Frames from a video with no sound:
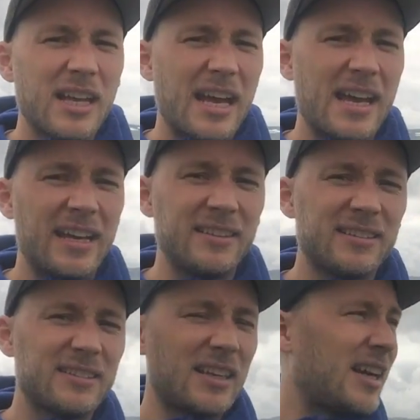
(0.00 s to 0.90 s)

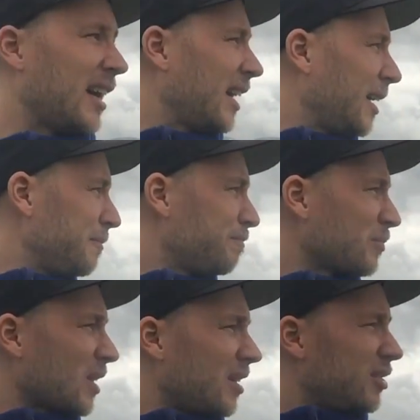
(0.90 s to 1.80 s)
and
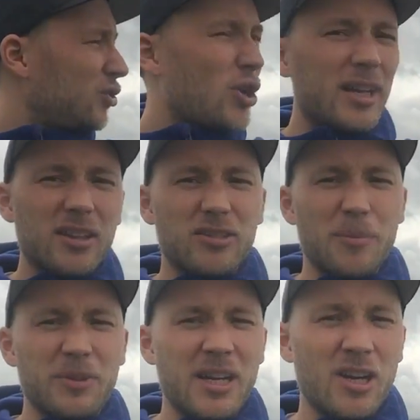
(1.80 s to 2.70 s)
Snøhetta's
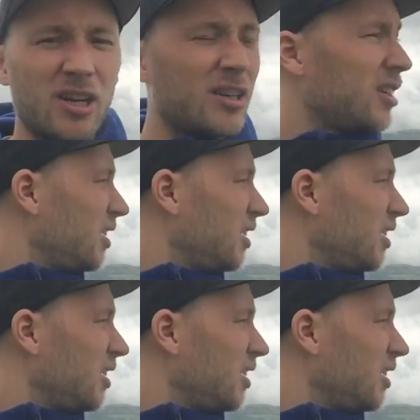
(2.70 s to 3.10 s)
up there.